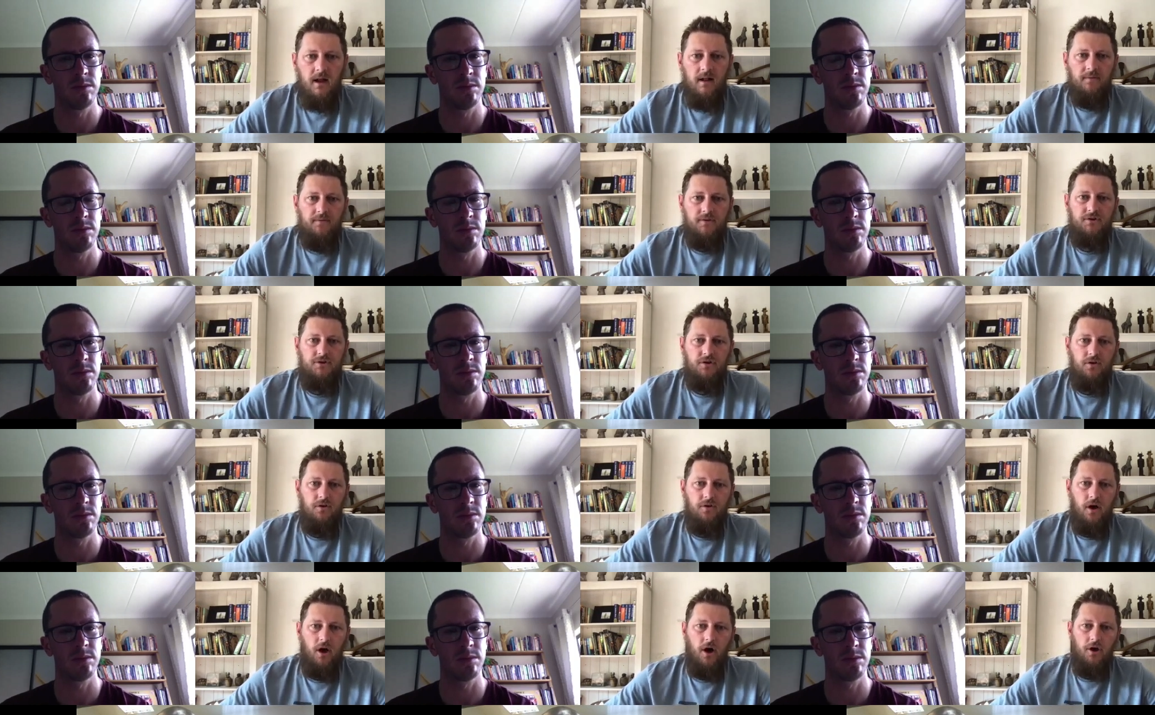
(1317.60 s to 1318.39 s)
Speaker 1: did
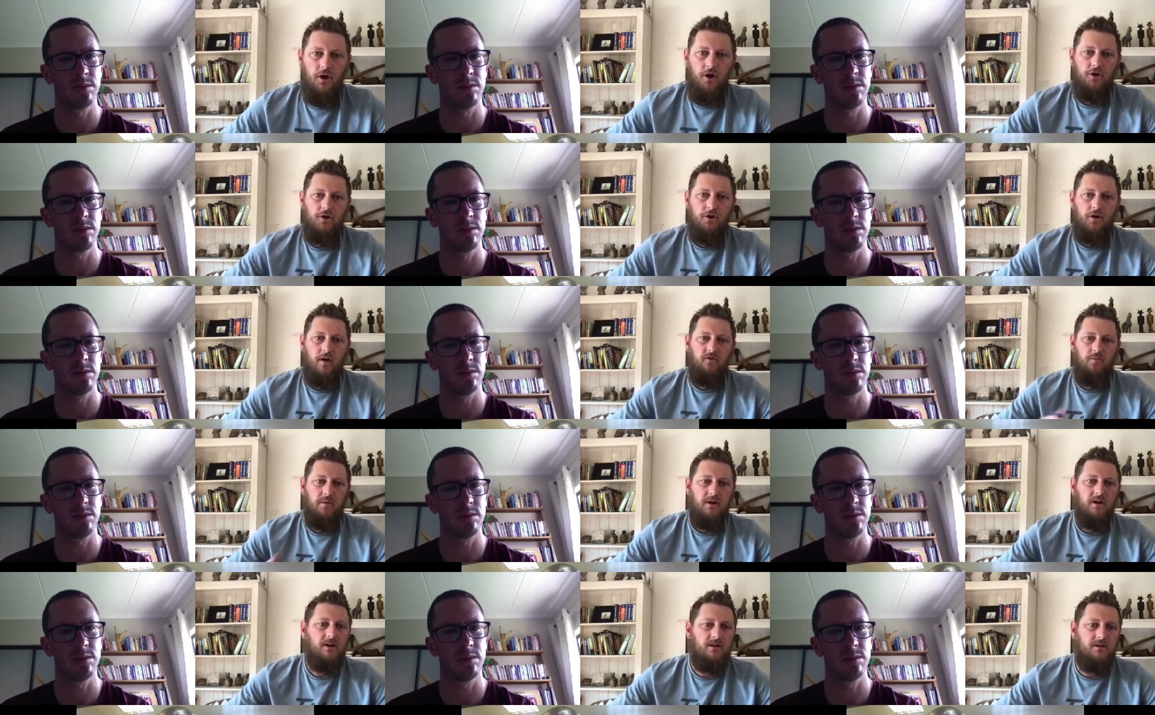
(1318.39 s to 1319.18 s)
you, are, you, have you
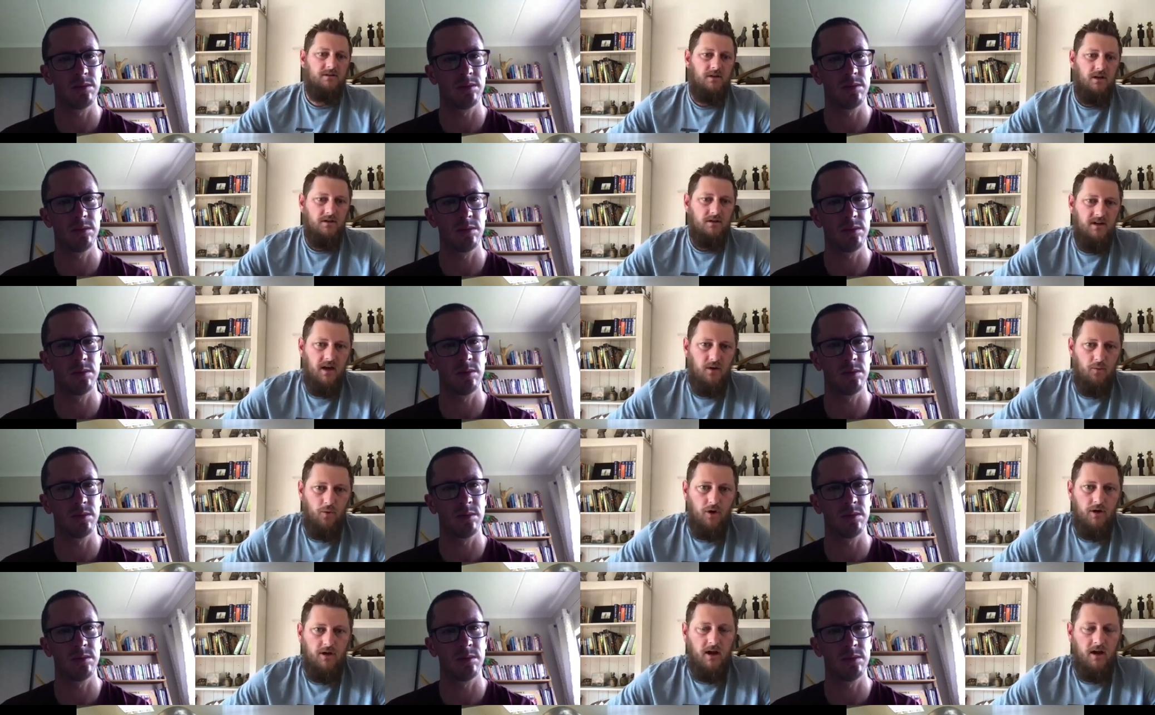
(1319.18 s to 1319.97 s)
been consulting and
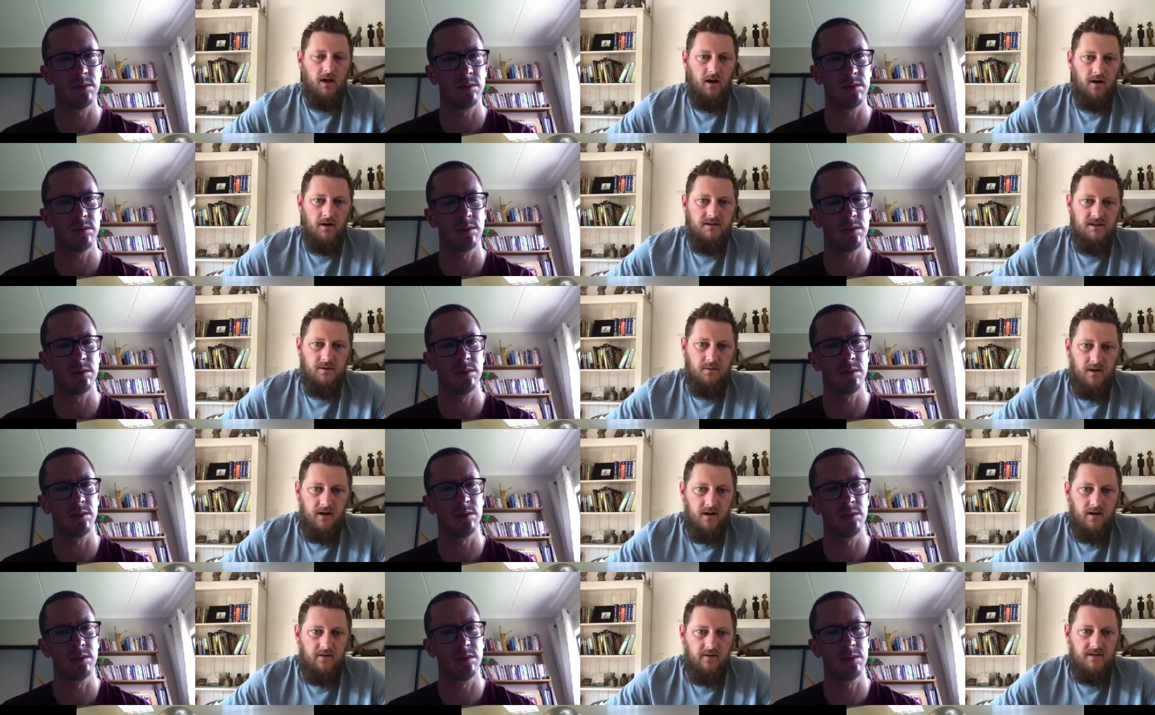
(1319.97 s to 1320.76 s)
working closely with any of the